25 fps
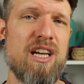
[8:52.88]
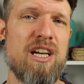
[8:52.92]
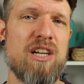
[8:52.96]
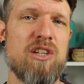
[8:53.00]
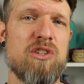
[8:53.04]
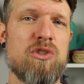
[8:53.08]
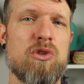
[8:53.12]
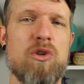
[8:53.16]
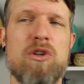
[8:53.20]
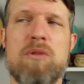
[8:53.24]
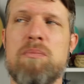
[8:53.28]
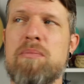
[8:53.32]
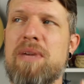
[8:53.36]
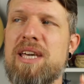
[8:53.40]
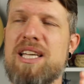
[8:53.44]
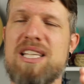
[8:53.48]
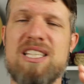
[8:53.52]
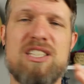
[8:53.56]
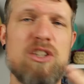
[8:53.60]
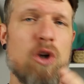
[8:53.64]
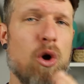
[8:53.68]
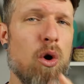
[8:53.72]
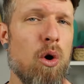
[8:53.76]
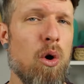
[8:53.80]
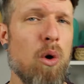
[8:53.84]
So it
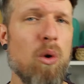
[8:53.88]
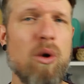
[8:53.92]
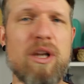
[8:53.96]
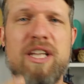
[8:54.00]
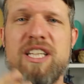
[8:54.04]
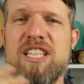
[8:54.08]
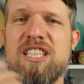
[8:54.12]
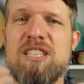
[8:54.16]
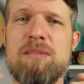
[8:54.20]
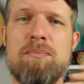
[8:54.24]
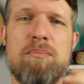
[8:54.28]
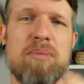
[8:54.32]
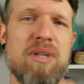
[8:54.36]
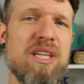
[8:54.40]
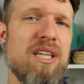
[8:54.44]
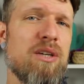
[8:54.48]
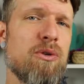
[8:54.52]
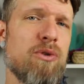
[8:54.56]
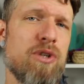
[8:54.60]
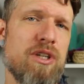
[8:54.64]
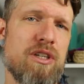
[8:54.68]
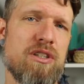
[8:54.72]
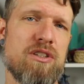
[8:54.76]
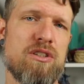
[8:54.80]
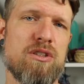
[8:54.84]
makes the whole
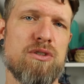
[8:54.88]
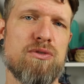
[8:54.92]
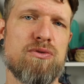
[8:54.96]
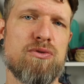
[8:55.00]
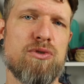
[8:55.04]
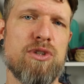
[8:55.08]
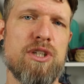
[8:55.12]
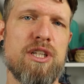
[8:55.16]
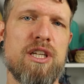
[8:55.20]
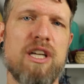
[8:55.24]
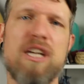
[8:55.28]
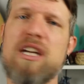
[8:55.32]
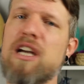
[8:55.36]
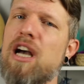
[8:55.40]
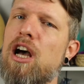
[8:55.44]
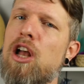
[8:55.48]
experience of reading